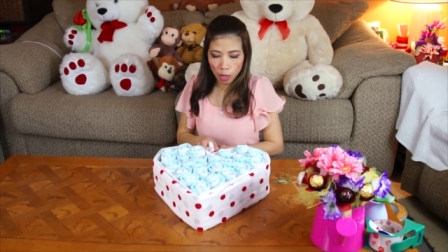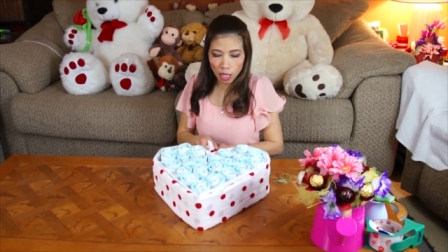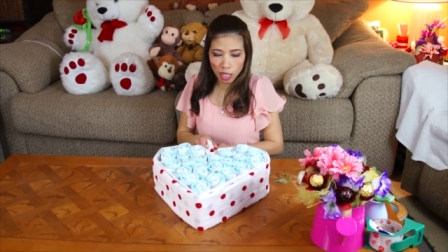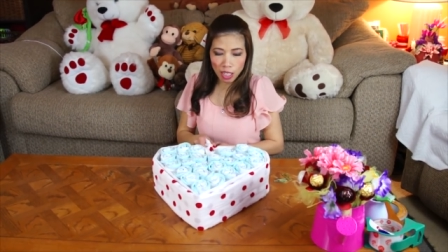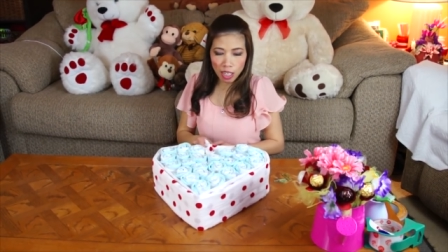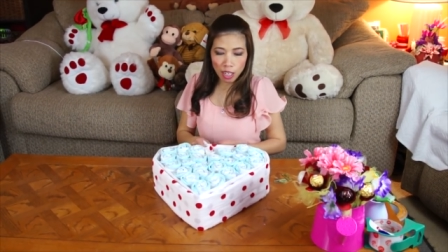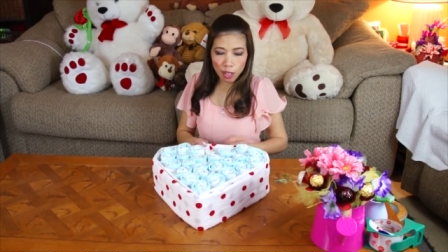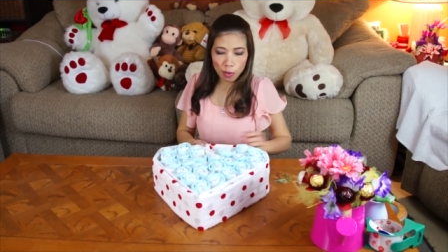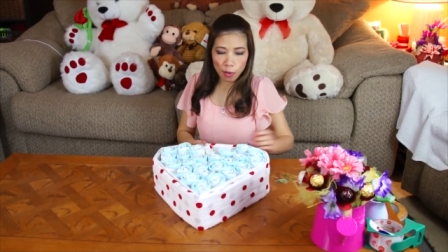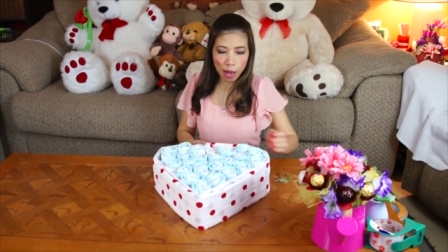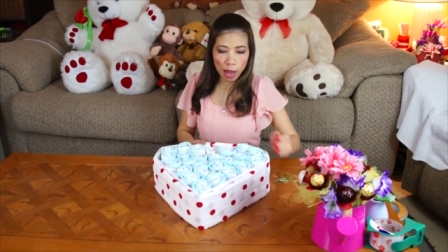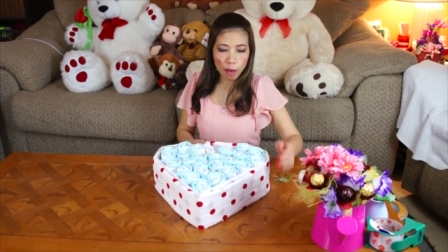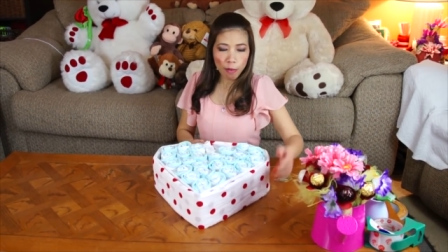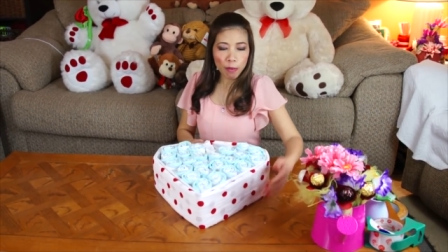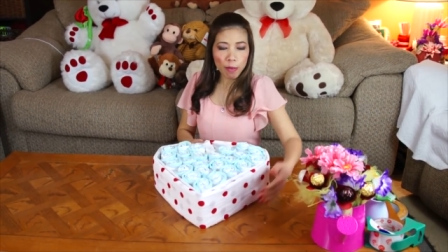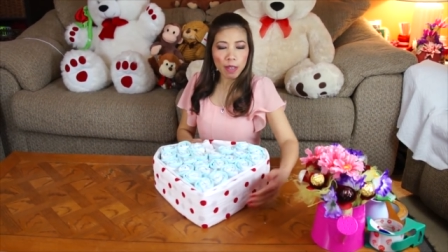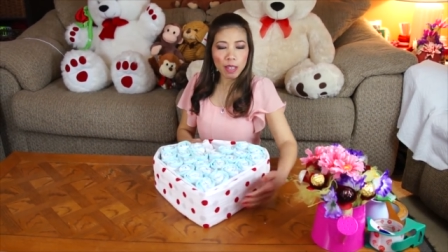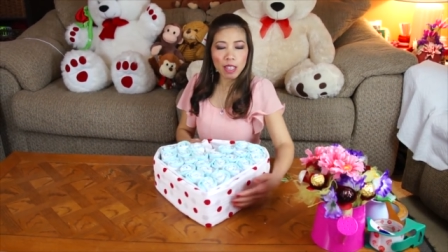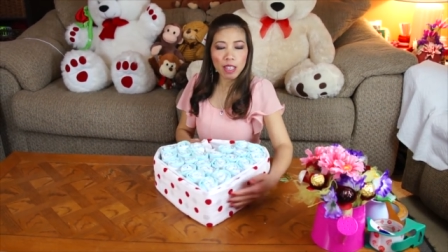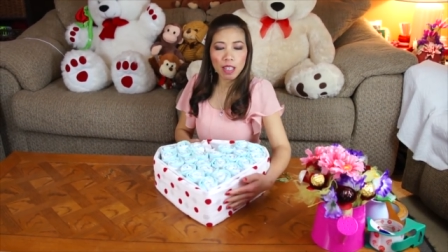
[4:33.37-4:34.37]
gonna wrap
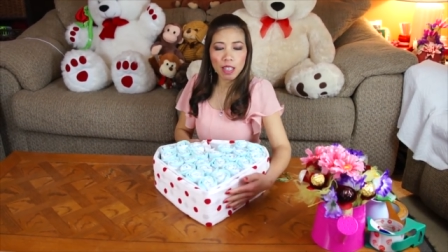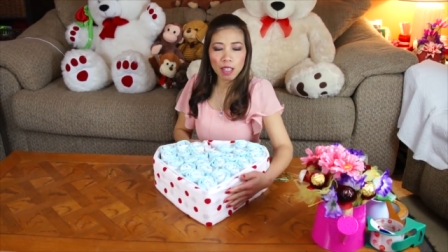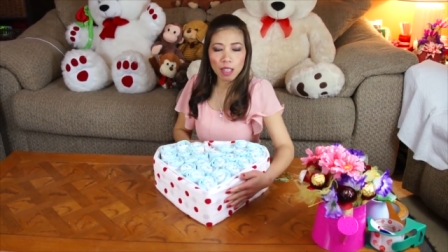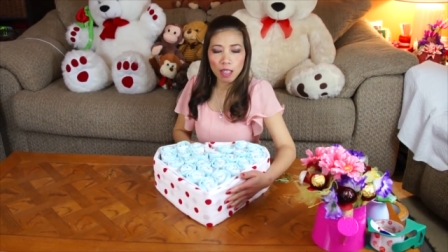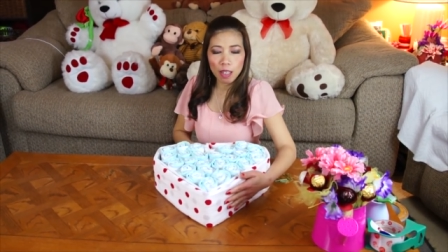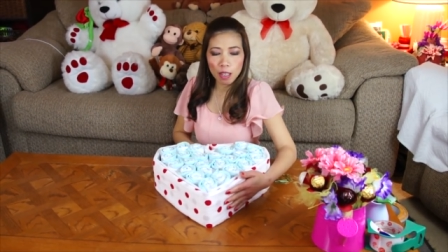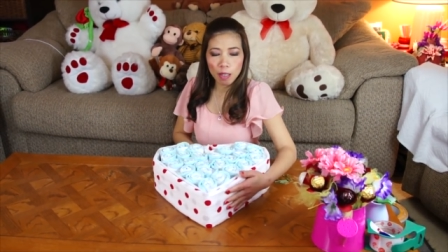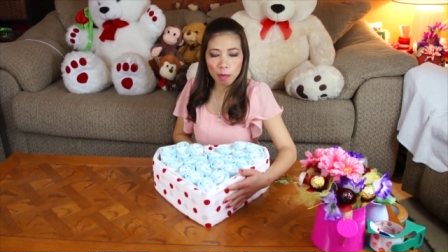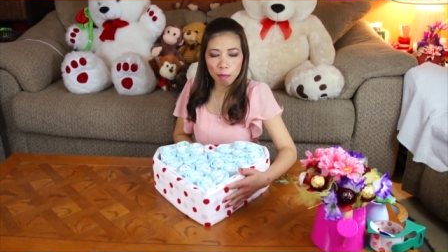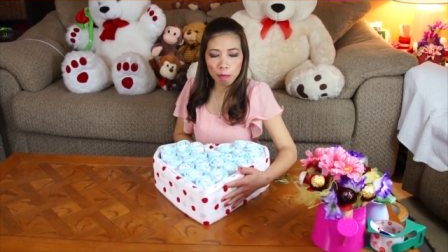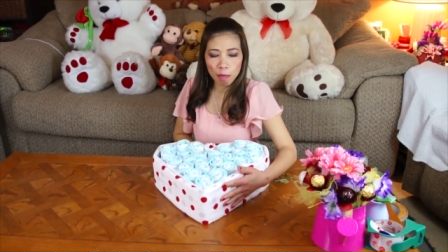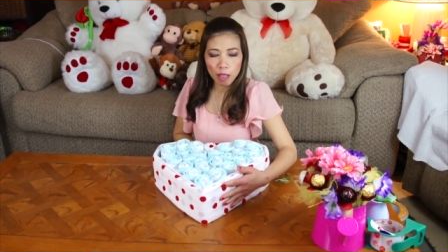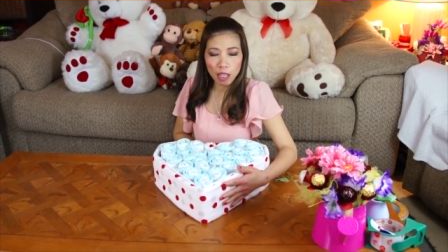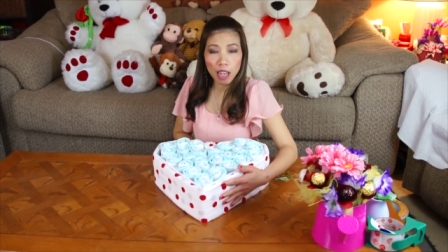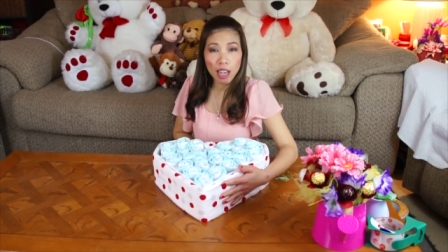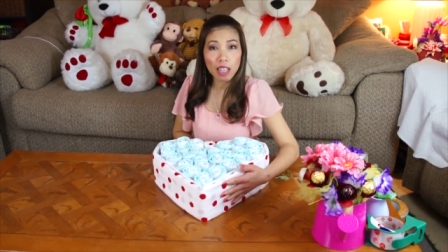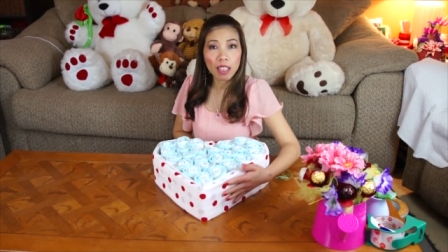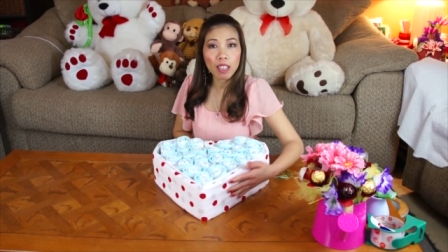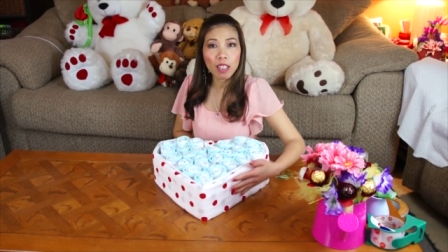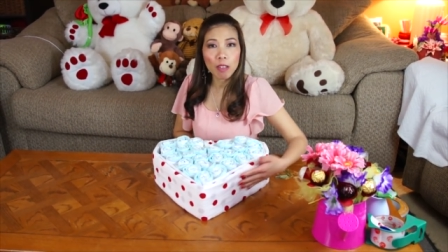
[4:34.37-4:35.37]
with the um,
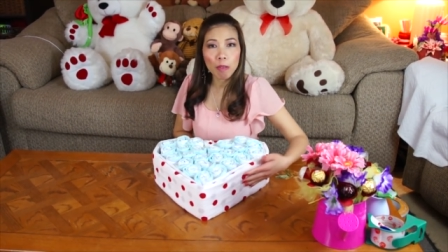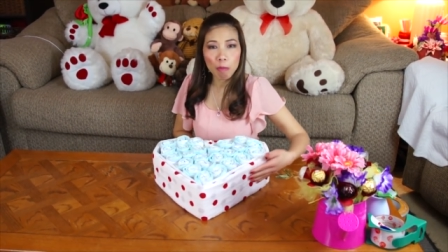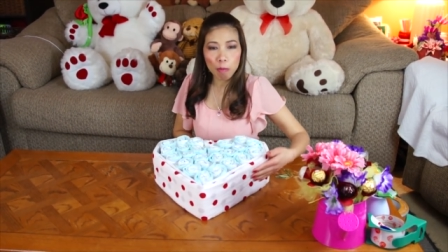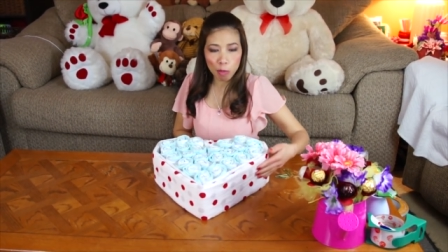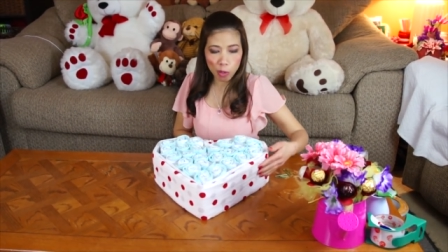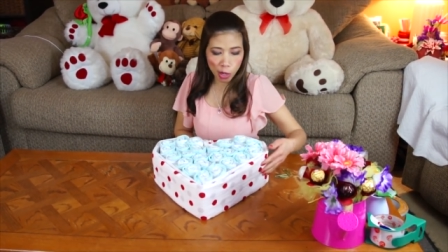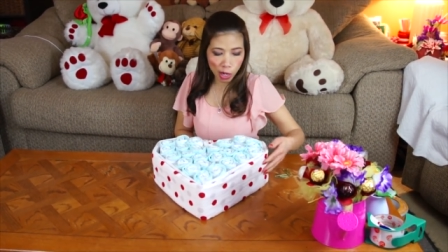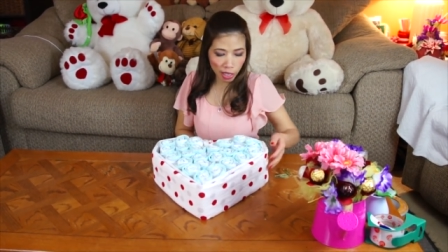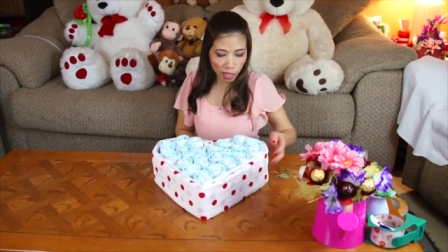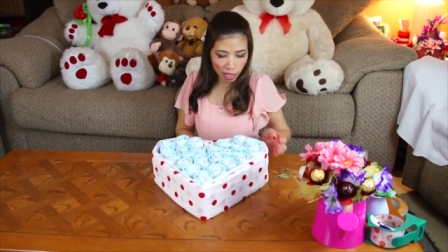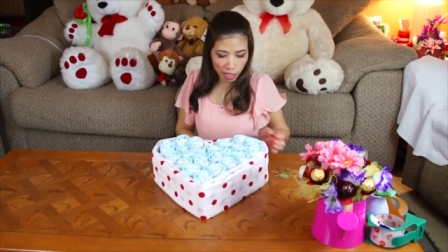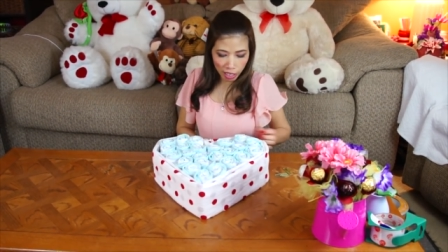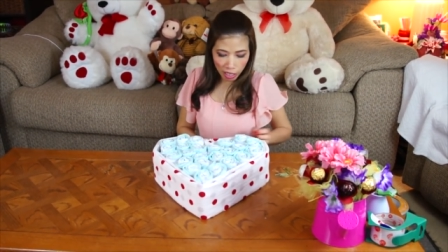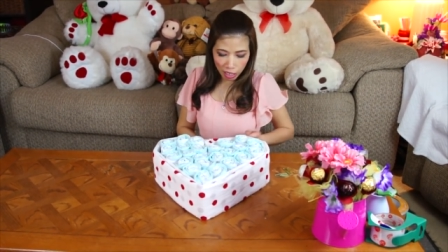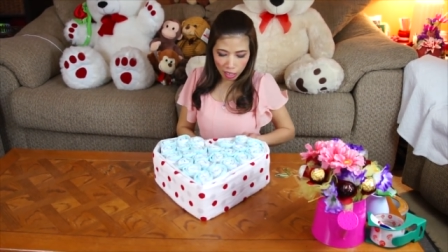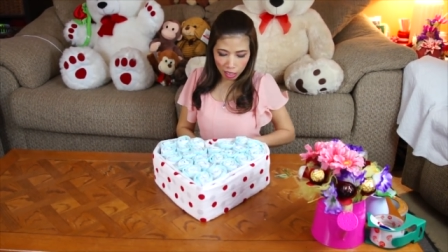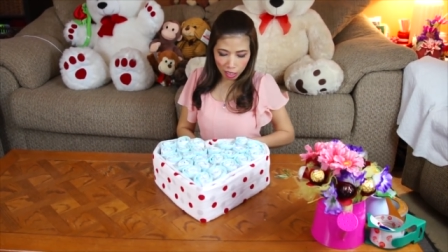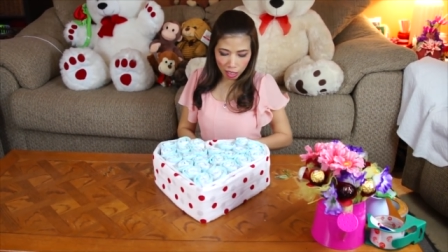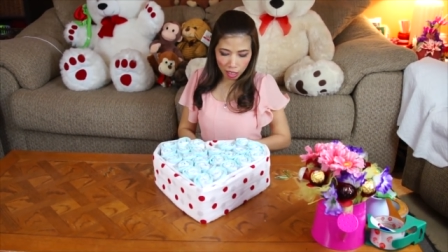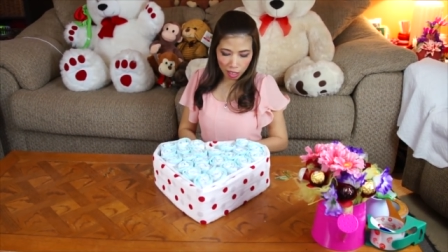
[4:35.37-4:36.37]
cotton
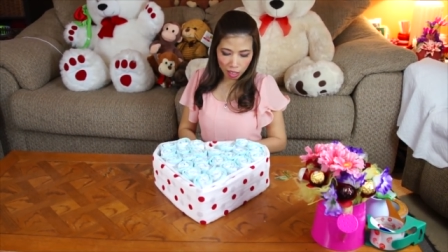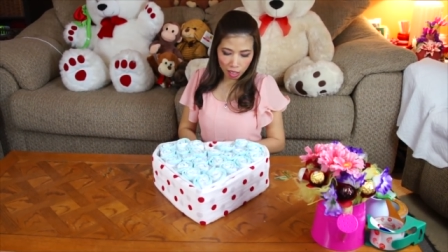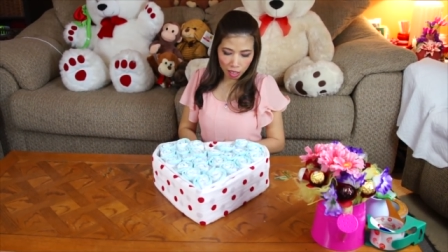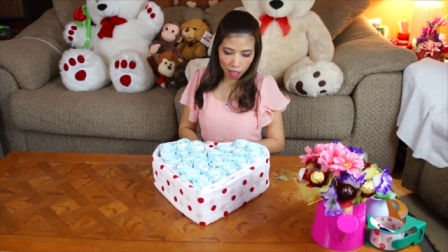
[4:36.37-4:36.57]
blankets